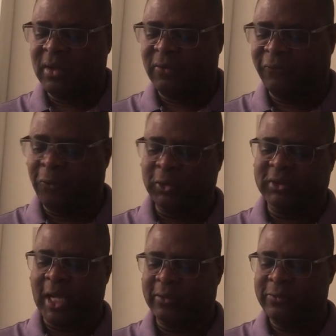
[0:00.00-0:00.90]
Forced
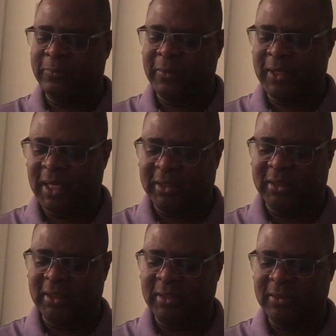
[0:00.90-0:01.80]
out of the
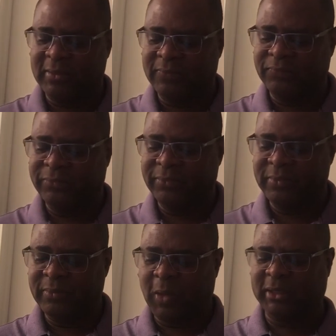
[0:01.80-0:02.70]
nation.
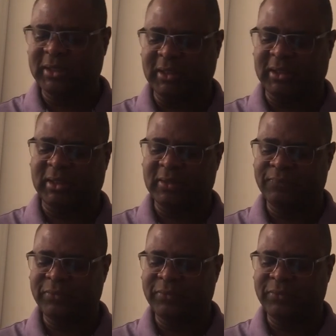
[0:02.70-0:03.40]
Watch this.